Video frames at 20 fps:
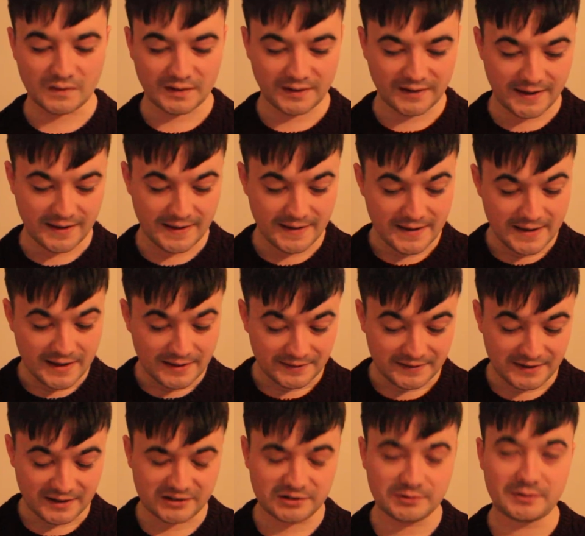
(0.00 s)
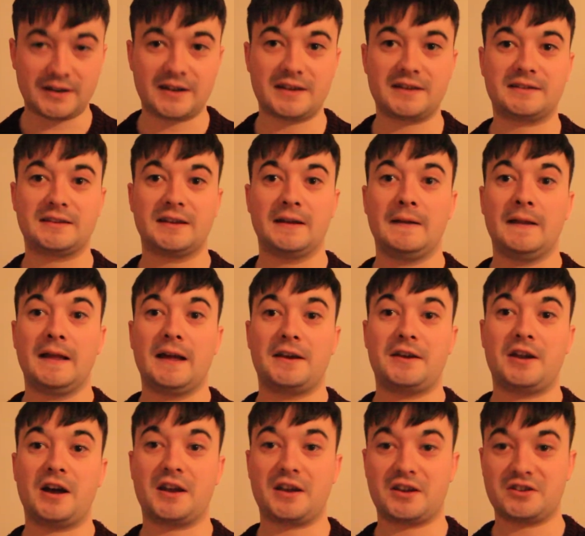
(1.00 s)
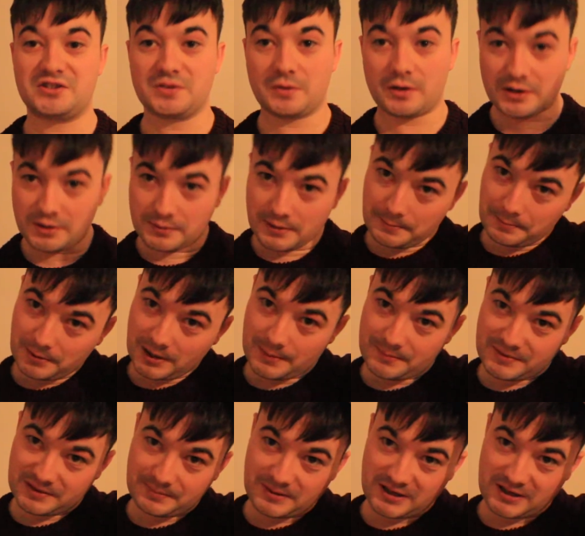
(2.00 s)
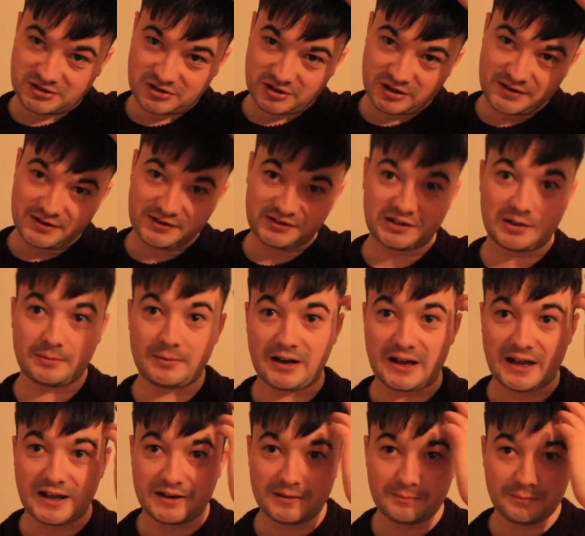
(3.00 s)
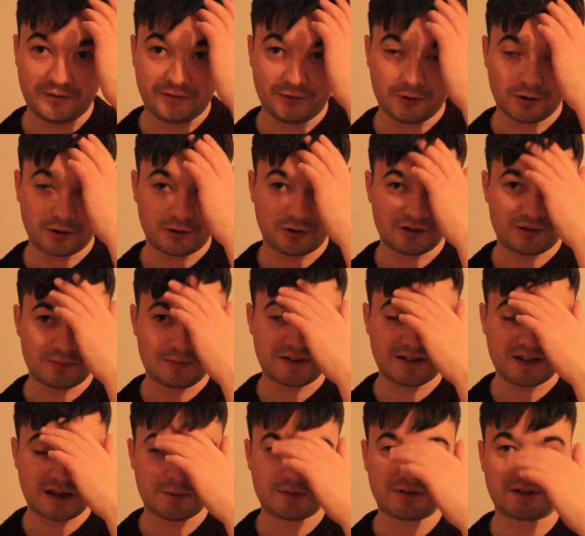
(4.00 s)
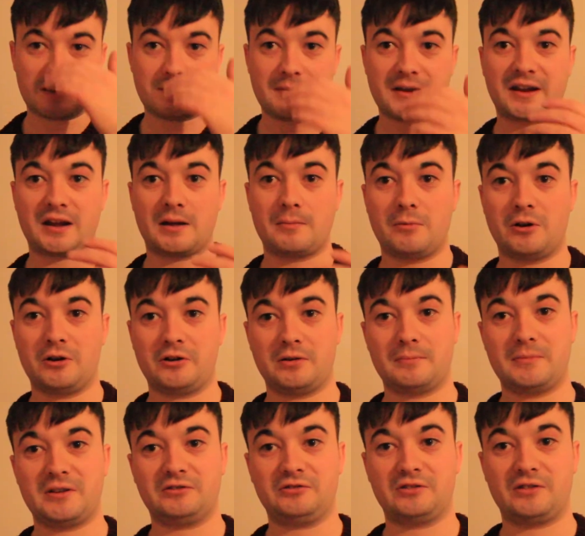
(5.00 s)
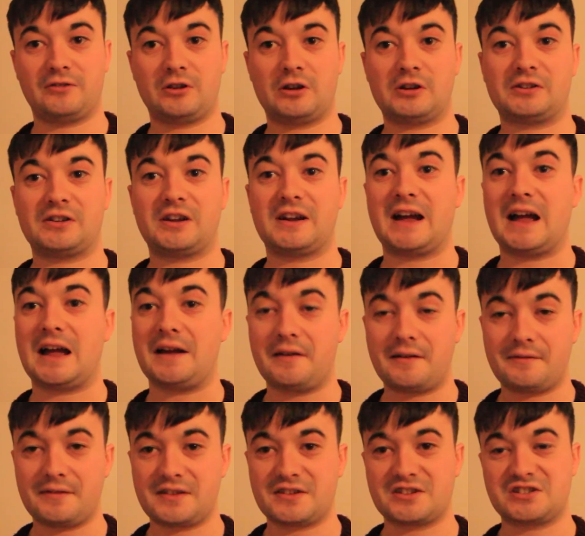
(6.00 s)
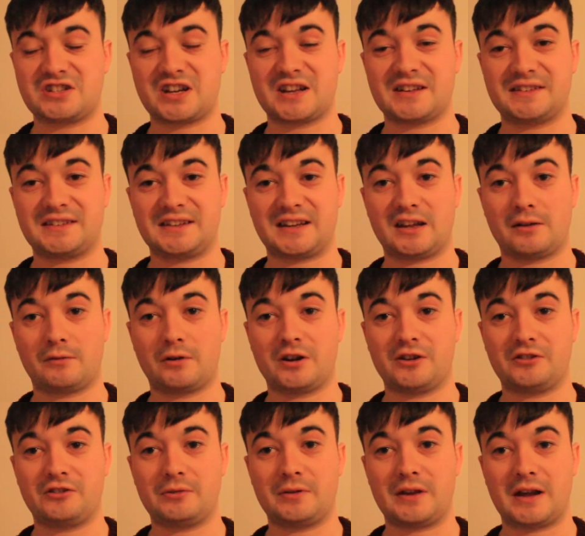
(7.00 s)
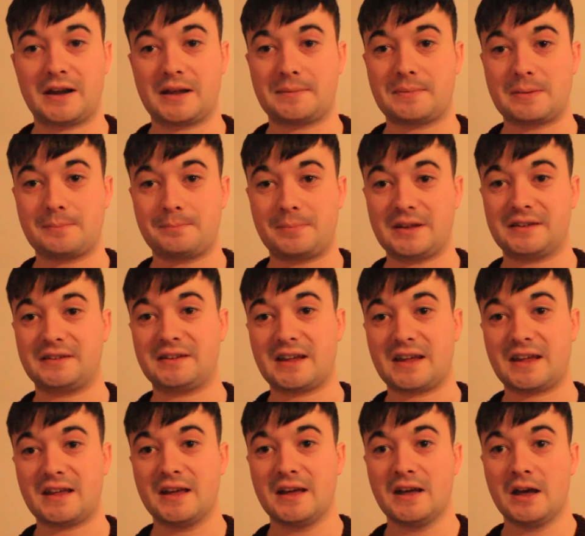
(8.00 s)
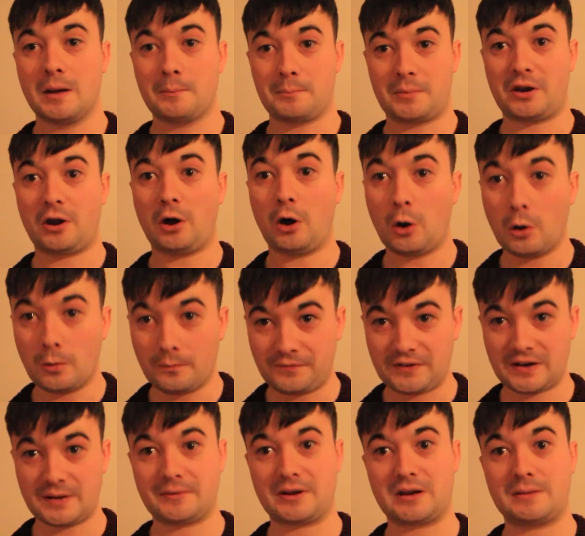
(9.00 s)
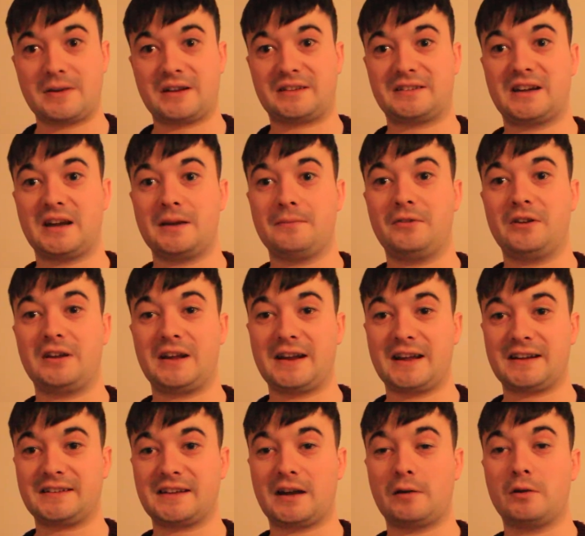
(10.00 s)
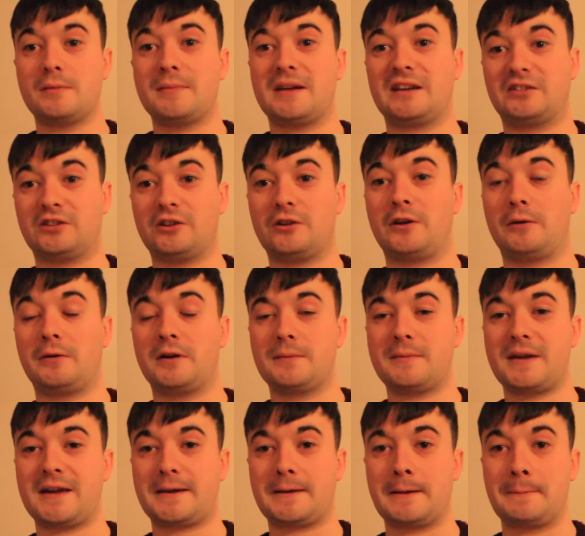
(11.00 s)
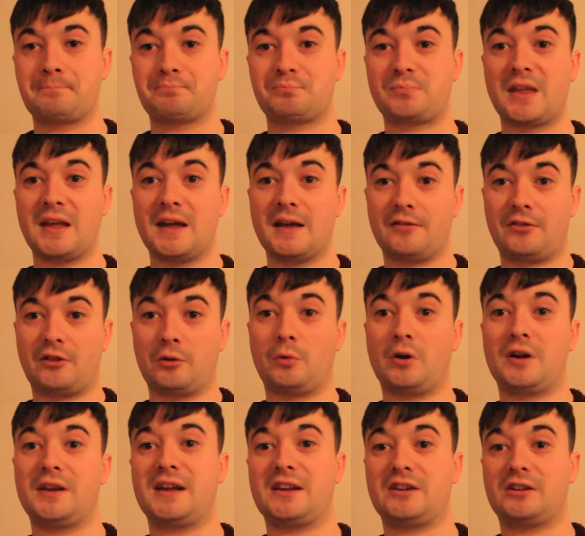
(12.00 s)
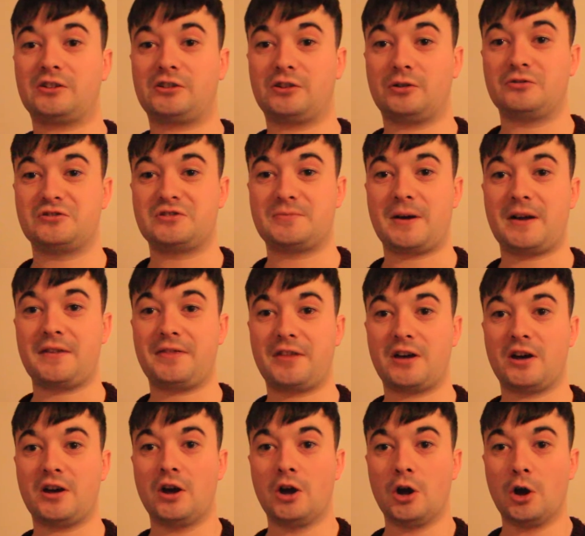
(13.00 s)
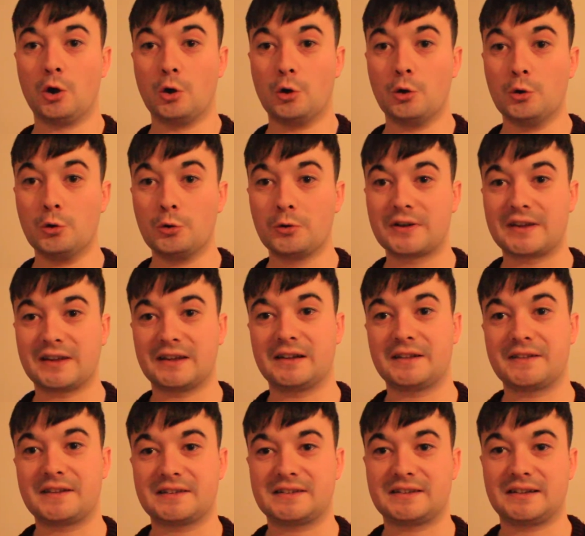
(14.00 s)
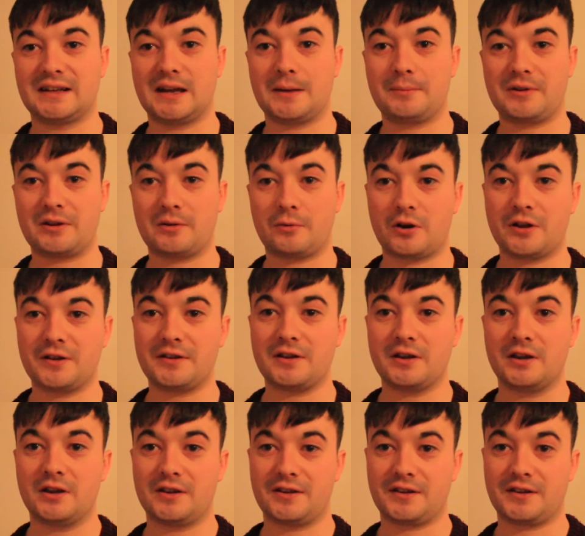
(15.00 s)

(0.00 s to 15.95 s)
Okay, the next one is, now as you all know, I promised during the summer and before Christmas I was going to make a murder mystery vlog. Now, I haven't had the chance to get around to it and I've been busy, but hopefully I'm going to make time for it. And actually, I want to make two. I want to make the one I all told you about, the Who Killed the Celebrity one.